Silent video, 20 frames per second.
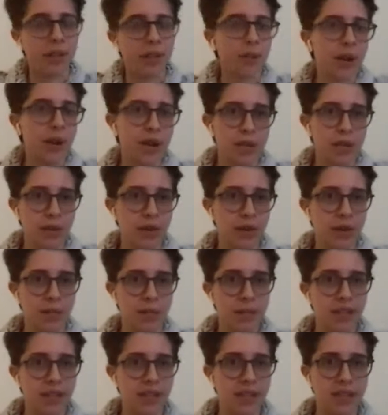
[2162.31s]
going to graduate
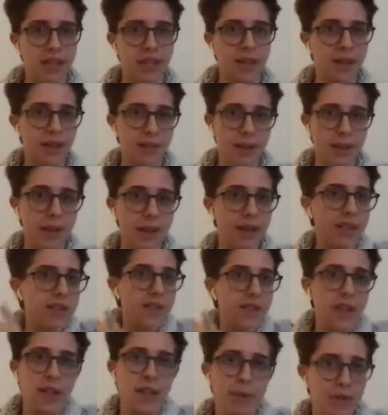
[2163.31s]
and be like a
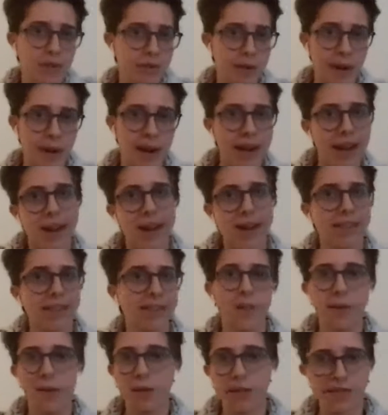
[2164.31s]
developer for AI,
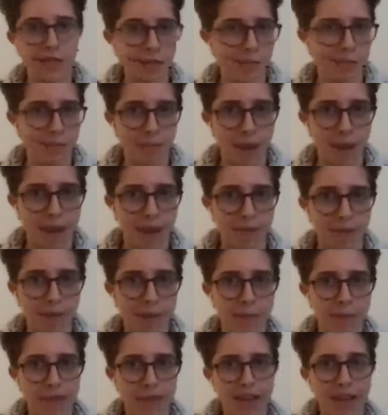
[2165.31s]
even though she did math
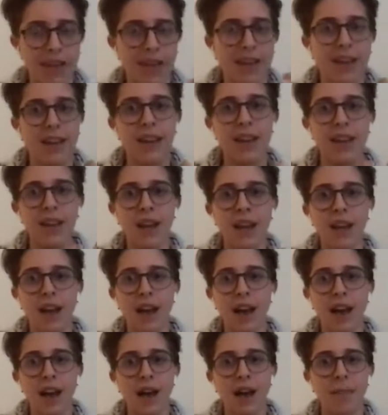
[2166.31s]
BBA.
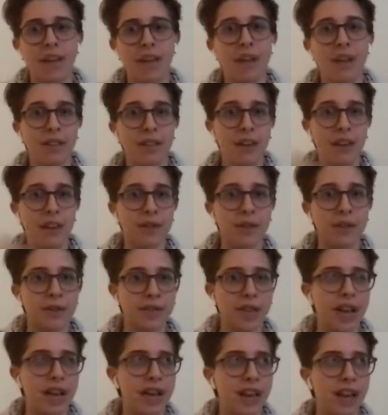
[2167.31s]
And on the other
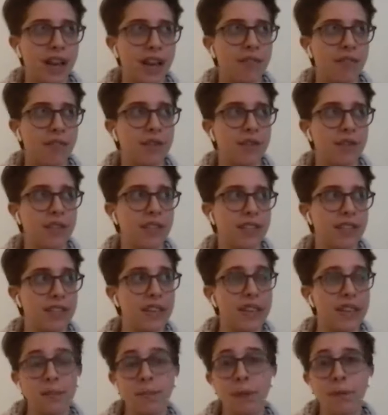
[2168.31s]
side, I have a friend in
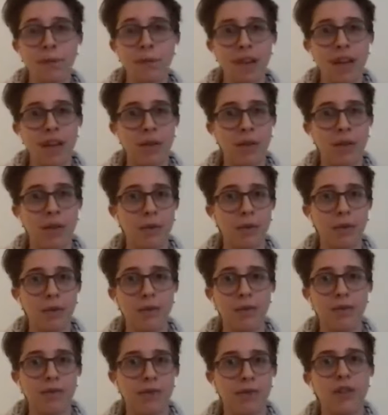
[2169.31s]
CS BBA
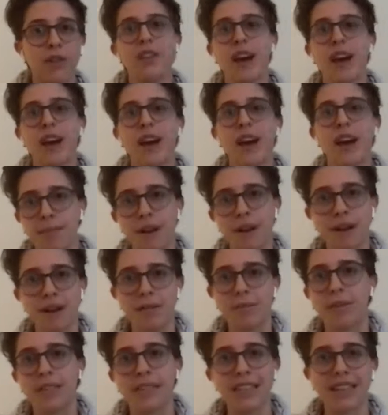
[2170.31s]
who, for a time,
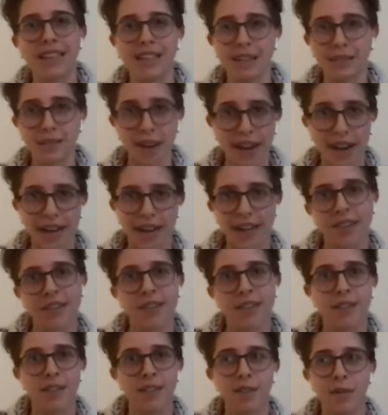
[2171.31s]
really liked
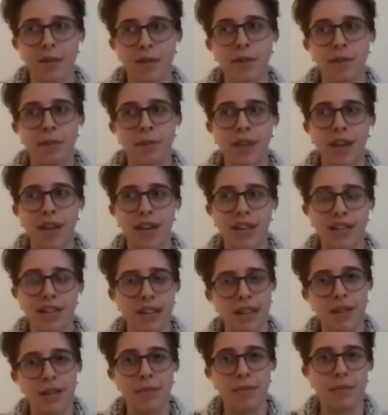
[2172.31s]
finance, and so he was getting
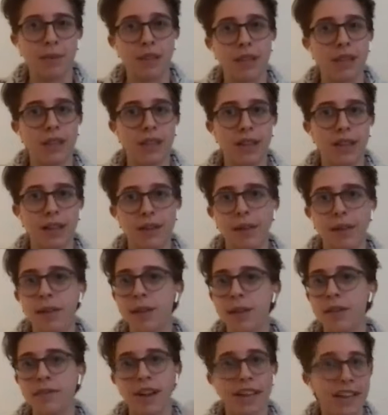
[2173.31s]
like really like
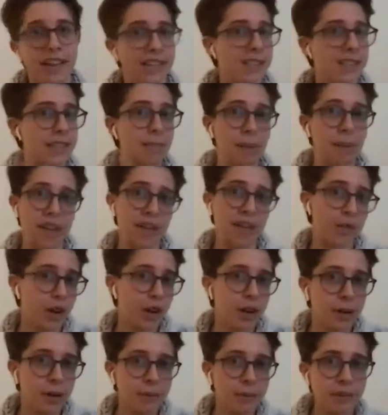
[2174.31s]
financy bank
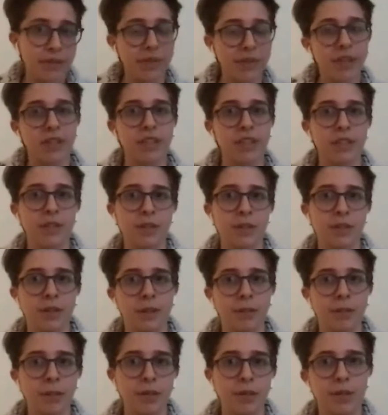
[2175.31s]
jobs for at least a
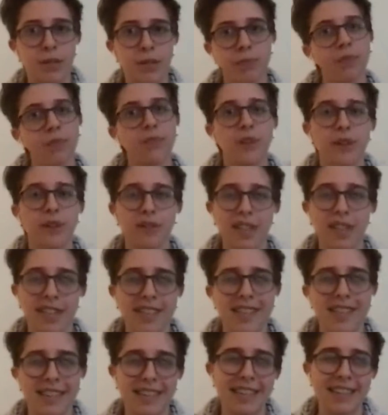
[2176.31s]
term or two before he
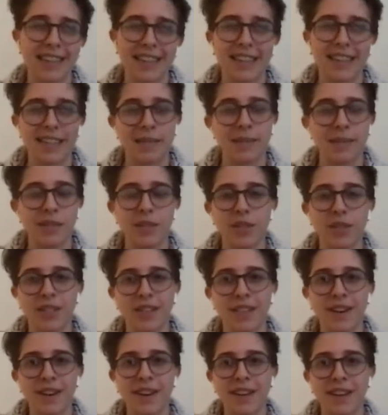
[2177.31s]
realized he didn't like it as much as
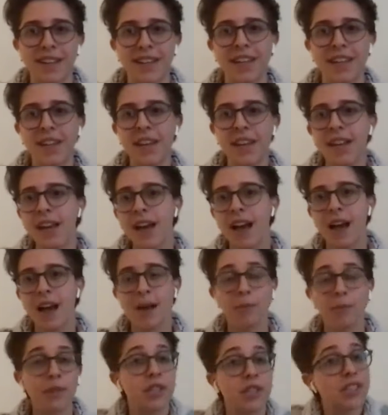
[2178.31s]
he thought,
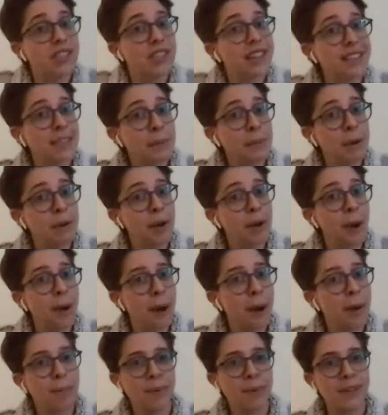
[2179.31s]
which is nice about
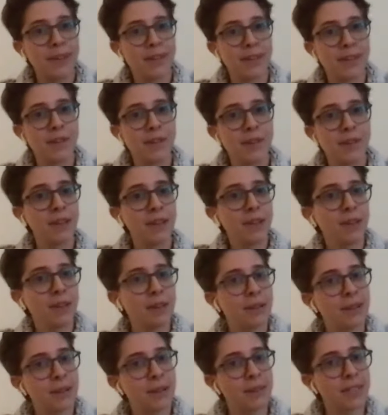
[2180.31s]
co-op because you can
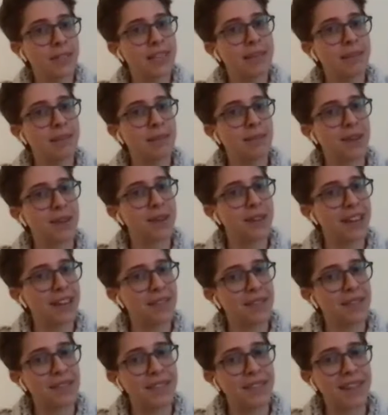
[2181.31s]
learn those things before you
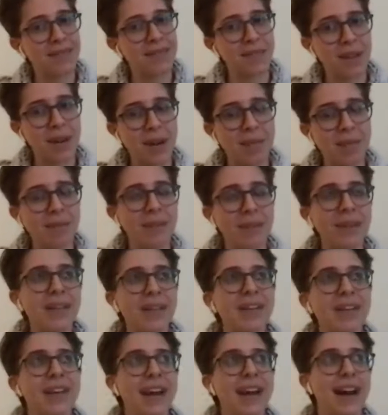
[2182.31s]
get a full-time job.
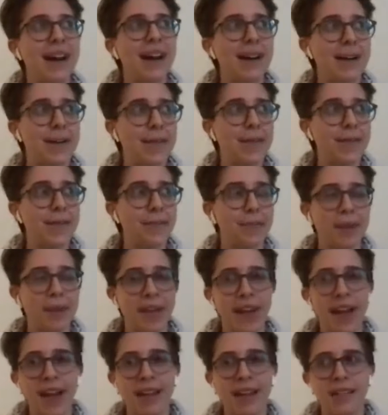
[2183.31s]
But
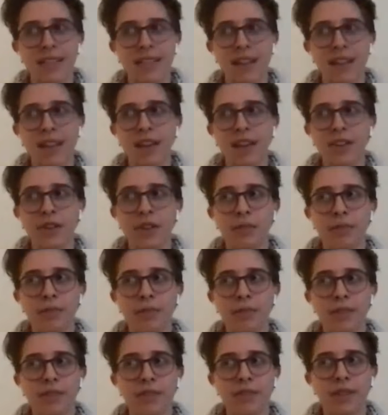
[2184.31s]
yeah, I'd say in
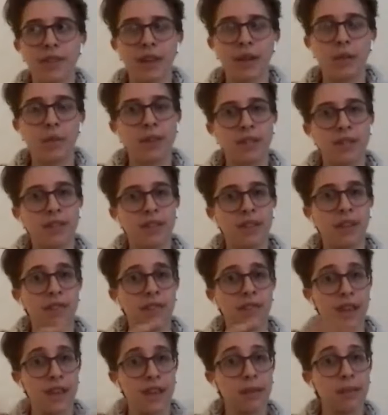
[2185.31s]
terms of like what's
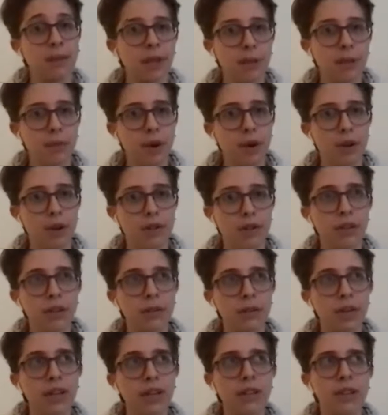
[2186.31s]
available on
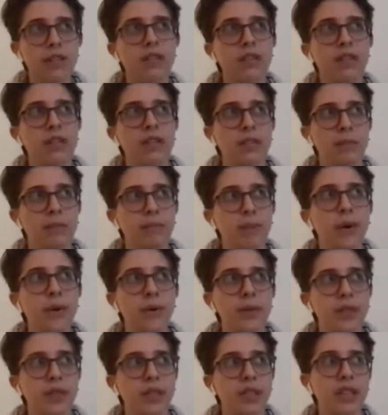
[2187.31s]
Waterloo Works, it's
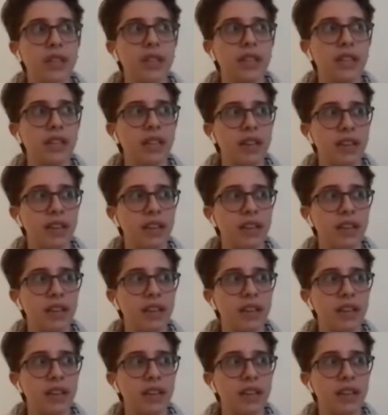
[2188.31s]
mostly